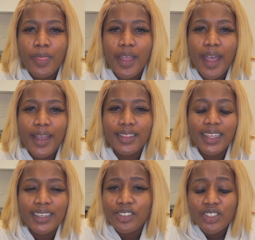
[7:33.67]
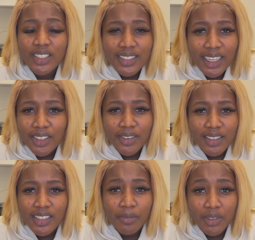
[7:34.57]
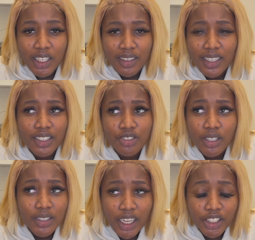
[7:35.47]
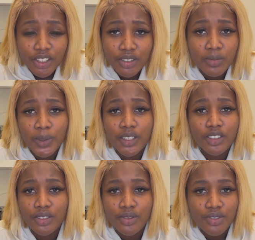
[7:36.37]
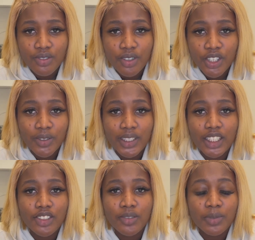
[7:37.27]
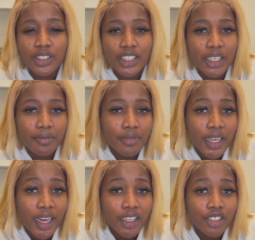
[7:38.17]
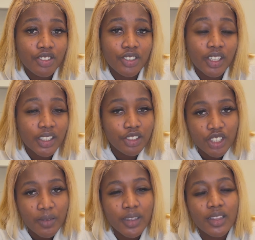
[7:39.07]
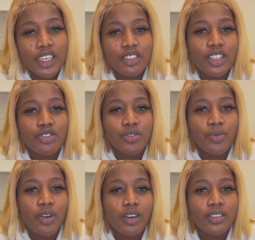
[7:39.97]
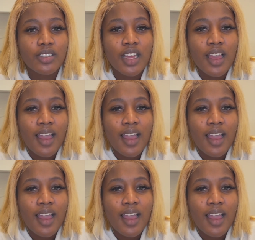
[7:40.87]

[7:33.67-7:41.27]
and they literally tell you the same thing. They literally tell you to be delusional. You need to believe that you're gonna achieve the things that you want.